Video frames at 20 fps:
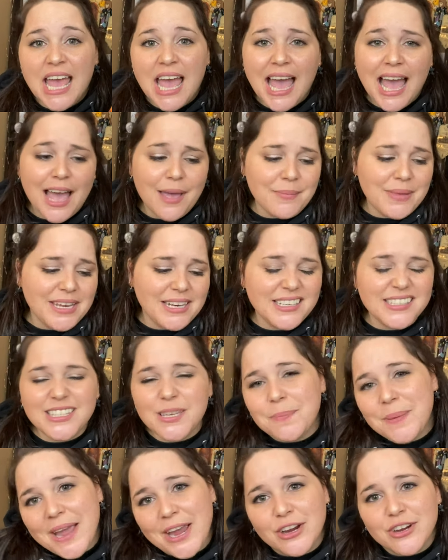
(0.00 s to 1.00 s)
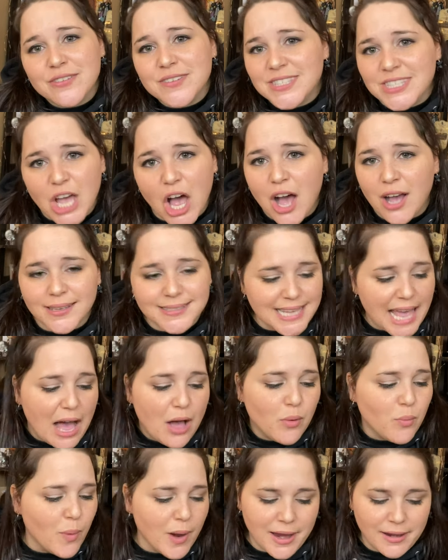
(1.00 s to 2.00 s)
I mean, it's a pair of socks. I'll
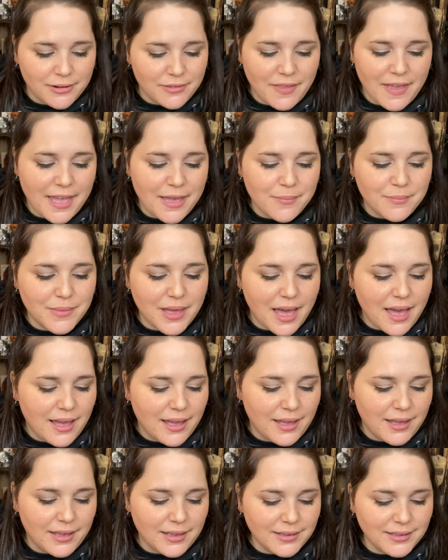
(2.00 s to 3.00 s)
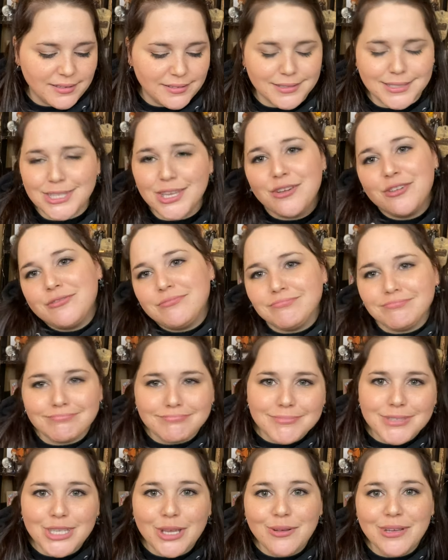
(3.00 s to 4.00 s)
wear them.
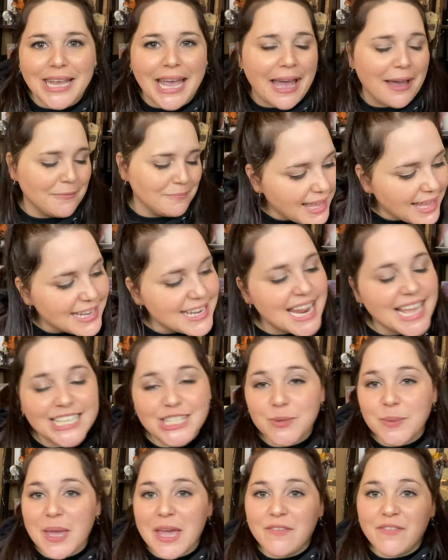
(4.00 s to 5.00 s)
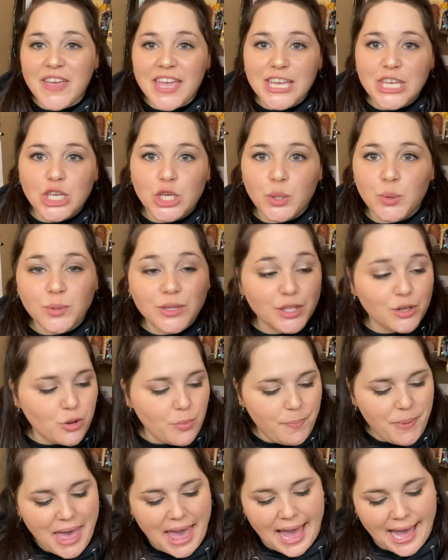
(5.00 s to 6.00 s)
So yeah. Next, we have a cute little
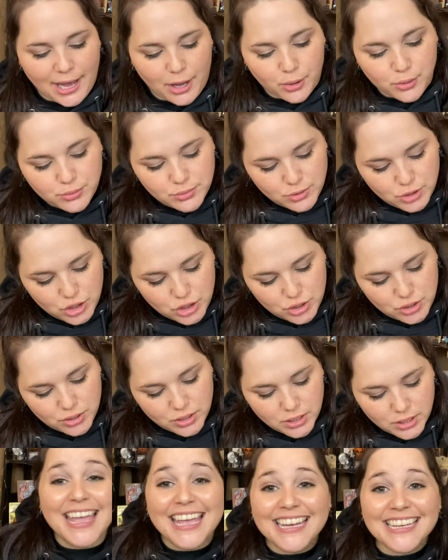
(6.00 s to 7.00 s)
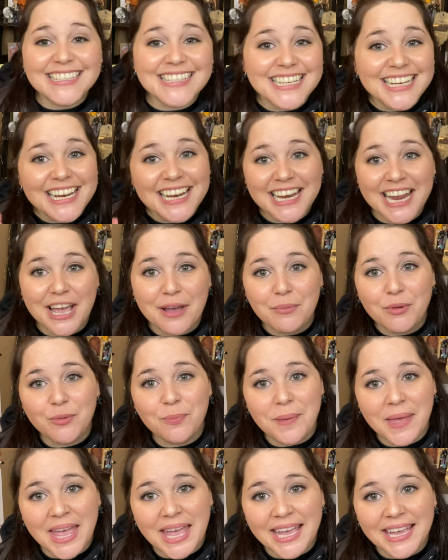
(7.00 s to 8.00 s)
pouch. It is an enamel
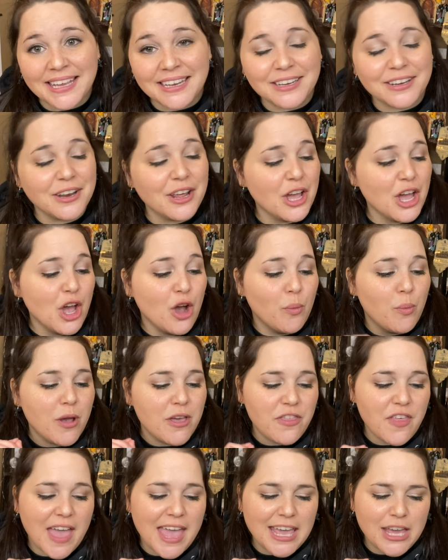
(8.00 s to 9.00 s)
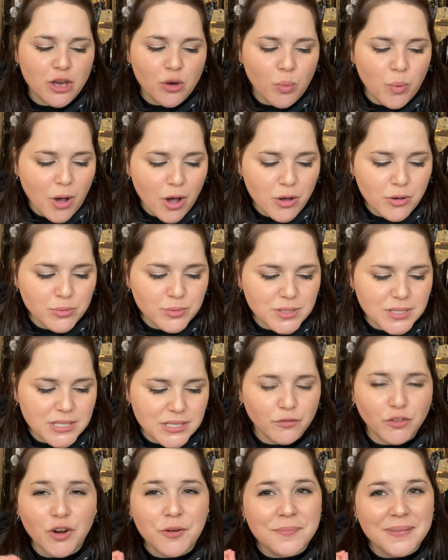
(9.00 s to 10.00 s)
pin with a quote
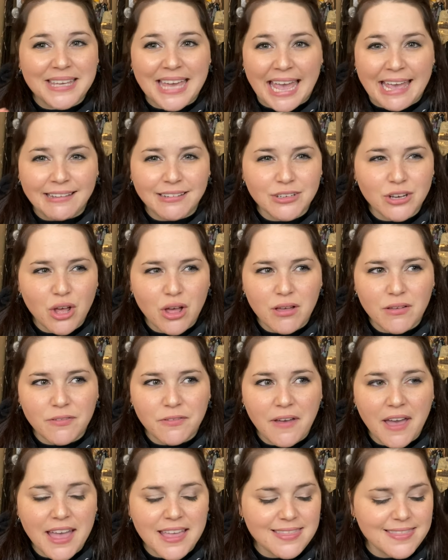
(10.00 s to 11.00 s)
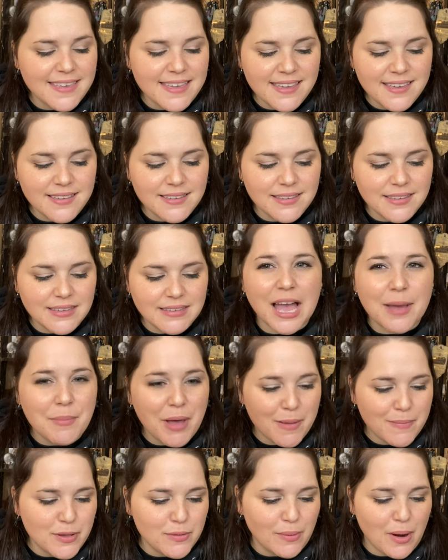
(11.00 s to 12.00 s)
from Gandalf, I think. I might
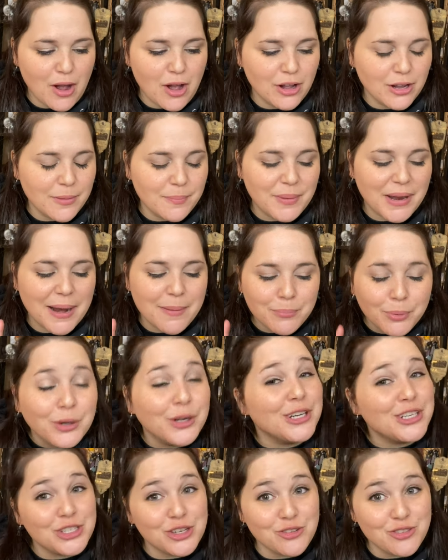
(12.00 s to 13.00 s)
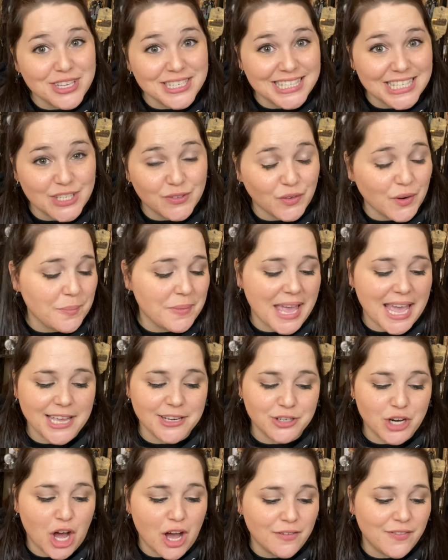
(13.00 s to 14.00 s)
be wrong, but I'm pretty sure this is from
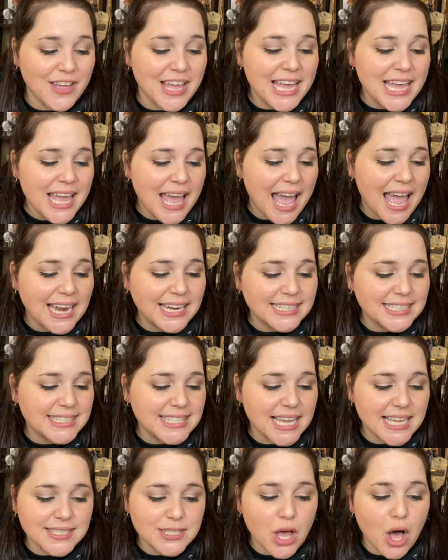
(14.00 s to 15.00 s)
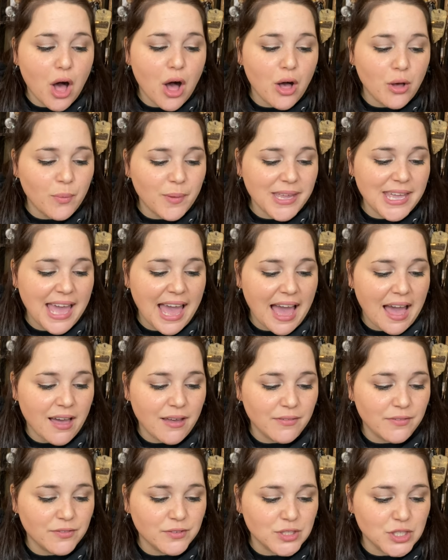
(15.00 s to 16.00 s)
Gandalf. And it says, "All we
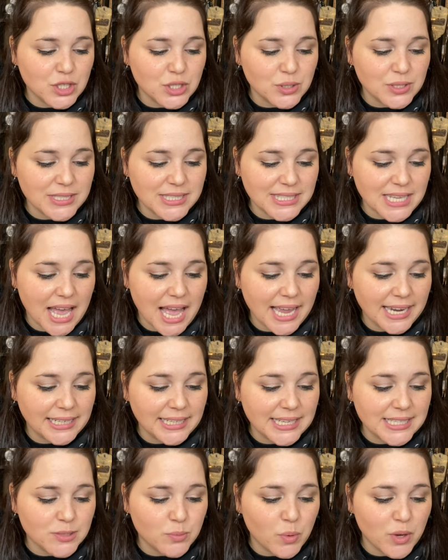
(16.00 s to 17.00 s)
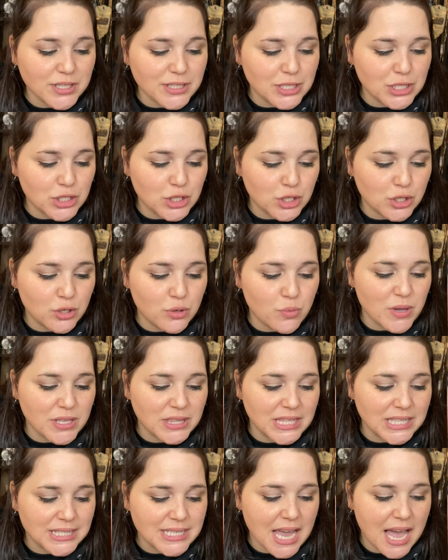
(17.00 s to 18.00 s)
have to decide is what to do
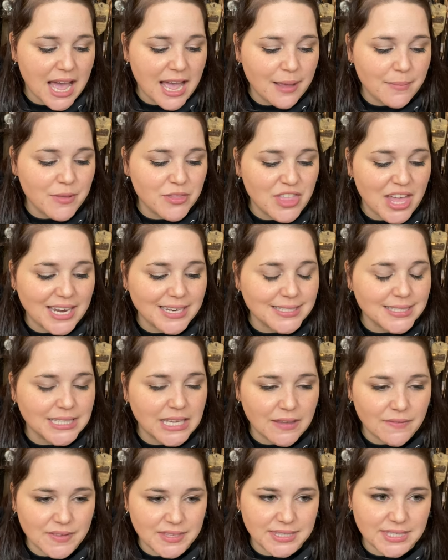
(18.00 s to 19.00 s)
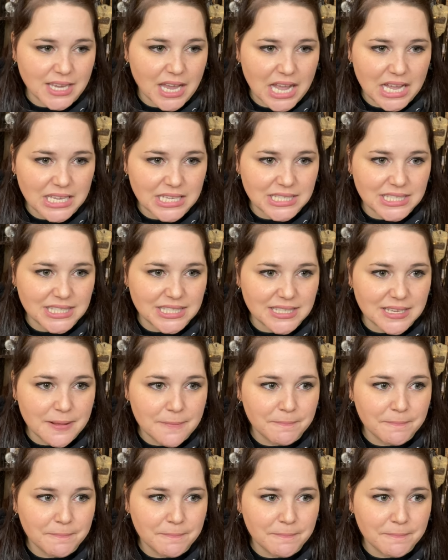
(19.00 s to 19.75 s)
the time that is given to us."